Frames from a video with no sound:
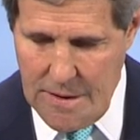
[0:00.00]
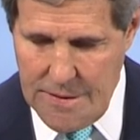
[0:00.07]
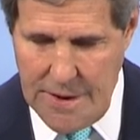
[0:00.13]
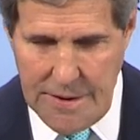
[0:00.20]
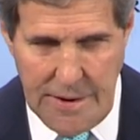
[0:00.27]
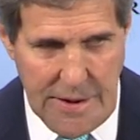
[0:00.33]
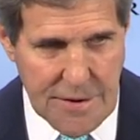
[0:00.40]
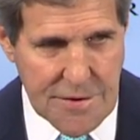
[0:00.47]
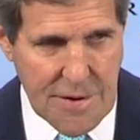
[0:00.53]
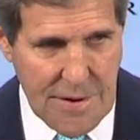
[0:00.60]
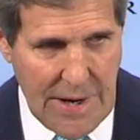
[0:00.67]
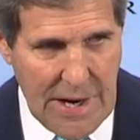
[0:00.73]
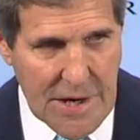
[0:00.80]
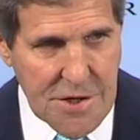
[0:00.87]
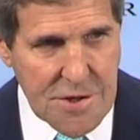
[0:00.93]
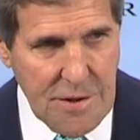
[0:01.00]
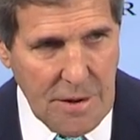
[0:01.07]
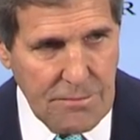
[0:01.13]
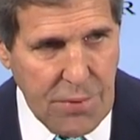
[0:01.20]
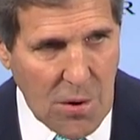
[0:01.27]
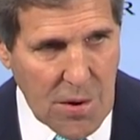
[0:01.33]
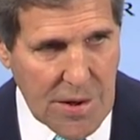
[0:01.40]
that
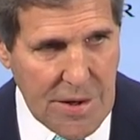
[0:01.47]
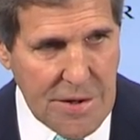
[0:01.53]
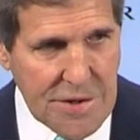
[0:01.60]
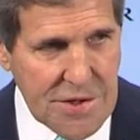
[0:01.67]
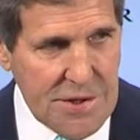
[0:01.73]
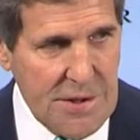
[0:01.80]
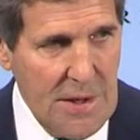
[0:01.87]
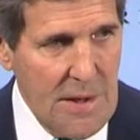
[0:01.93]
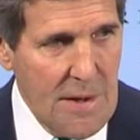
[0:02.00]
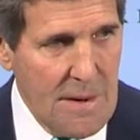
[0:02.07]
international borders